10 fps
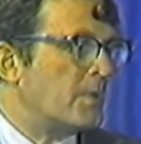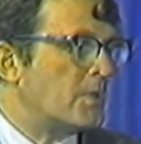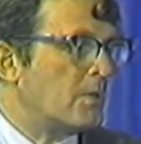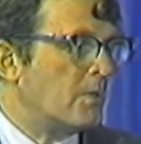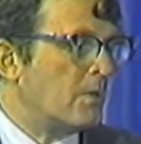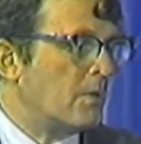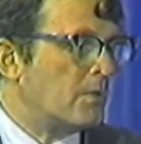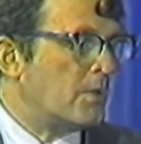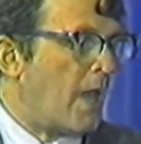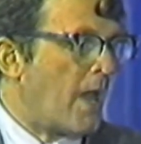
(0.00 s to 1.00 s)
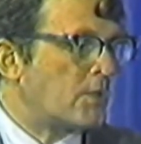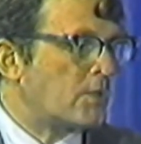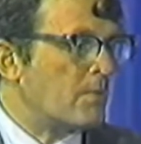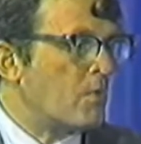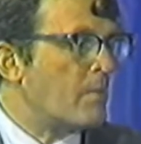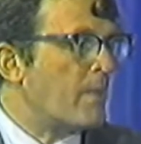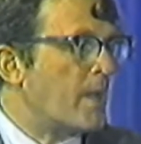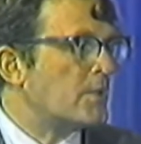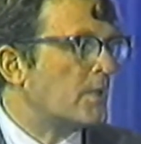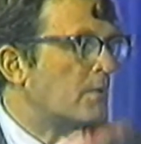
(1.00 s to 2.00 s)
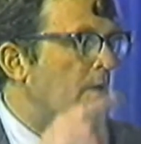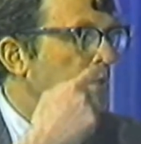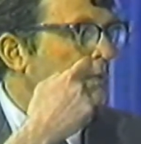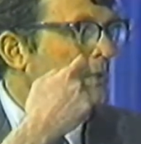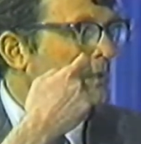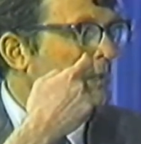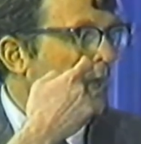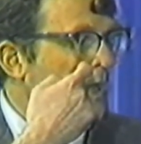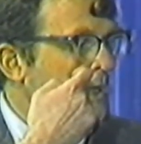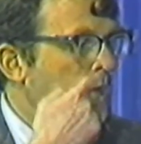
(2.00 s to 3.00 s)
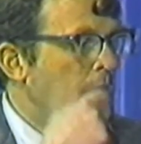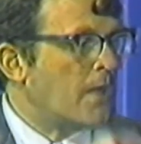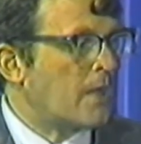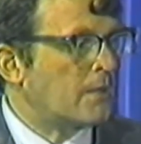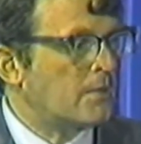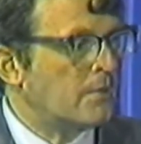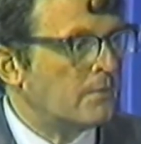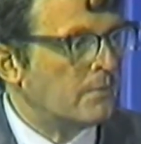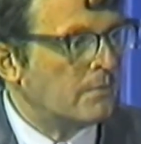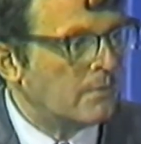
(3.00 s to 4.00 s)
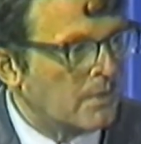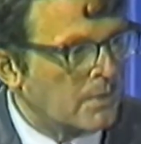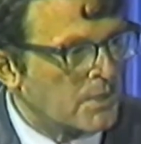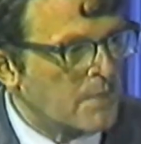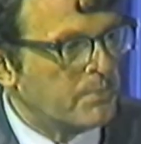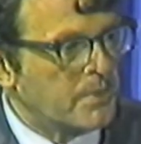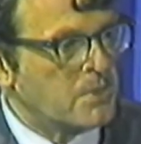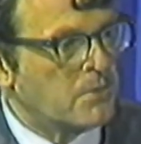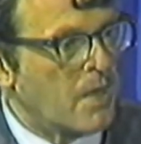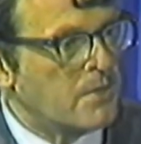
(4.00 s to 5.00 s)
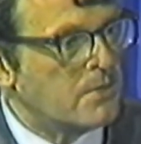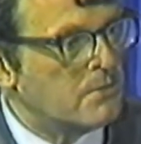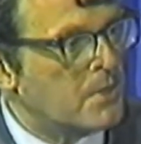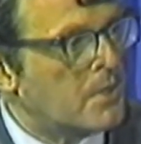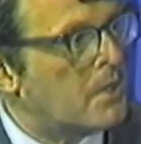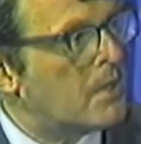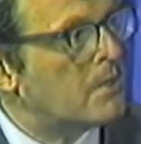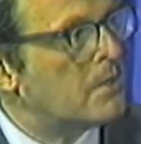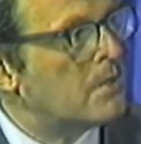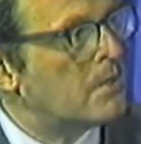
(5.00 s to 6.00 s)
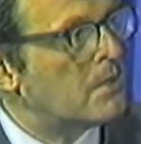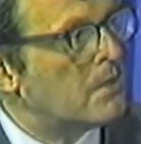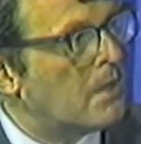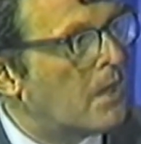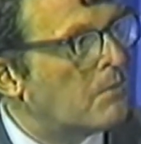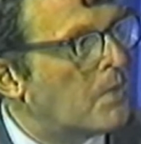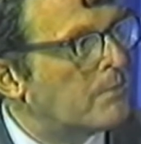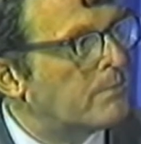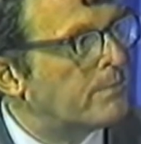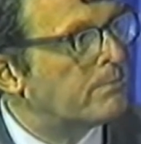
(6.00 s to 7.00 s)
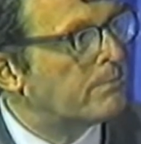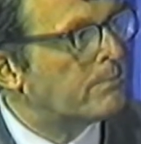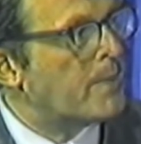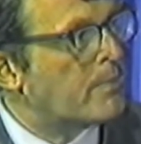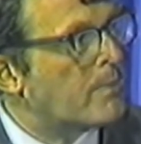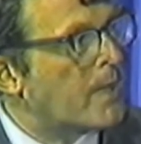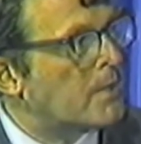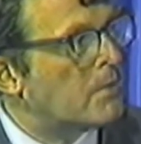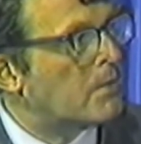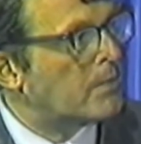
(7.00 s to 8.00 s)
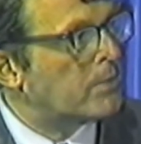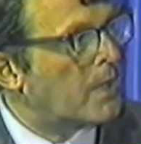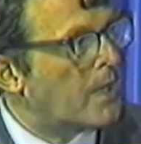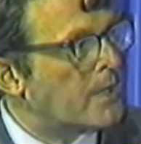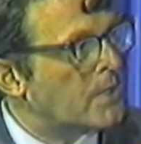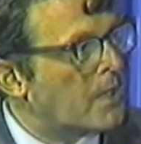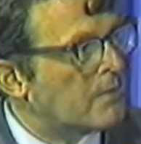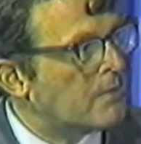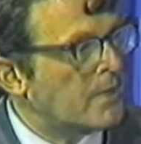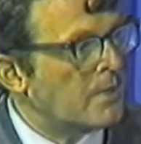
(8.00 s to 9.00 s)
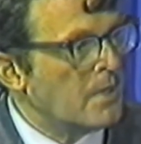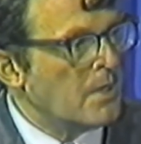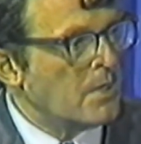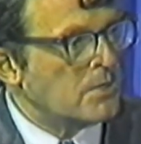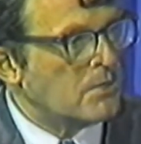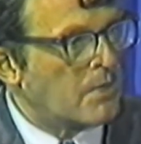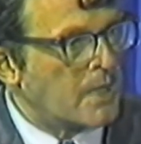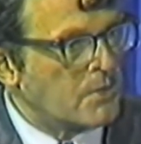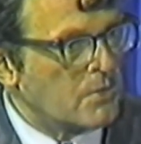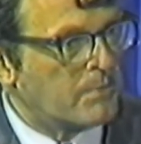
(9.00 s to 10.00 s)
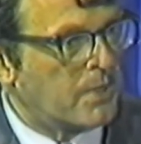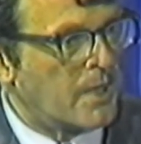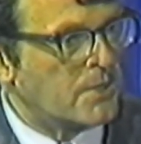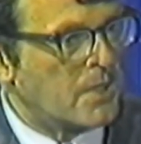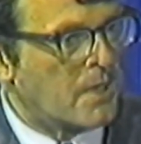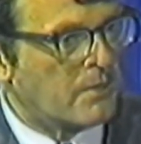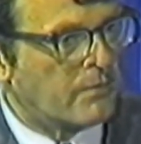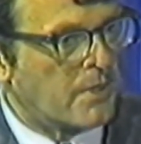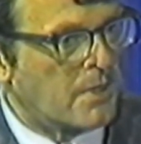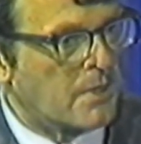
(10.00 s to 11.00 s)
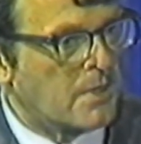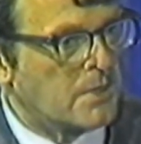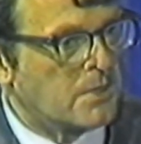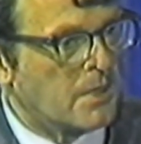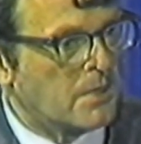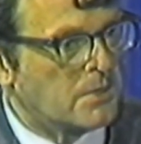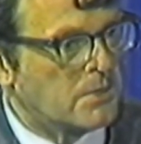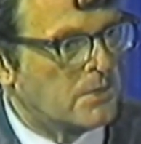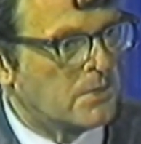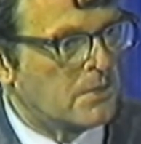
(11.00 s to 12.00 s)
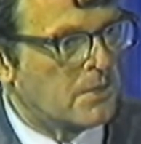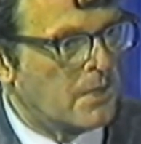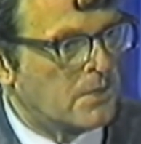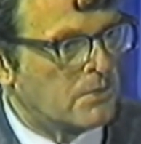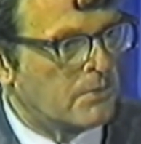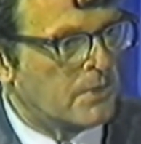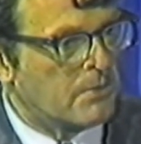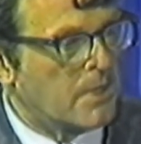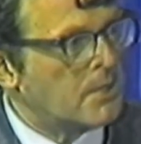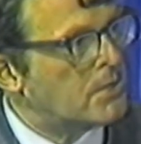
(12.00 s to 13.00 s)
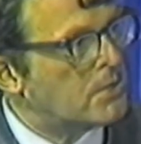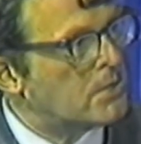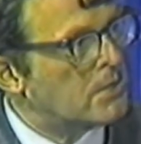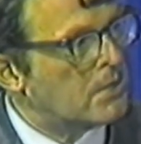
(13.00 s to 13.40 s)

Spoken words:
to ask a more basic question and not to simply try to work on what people might call applied geography. Mm-hmm. So while I do apply geography, it's with a much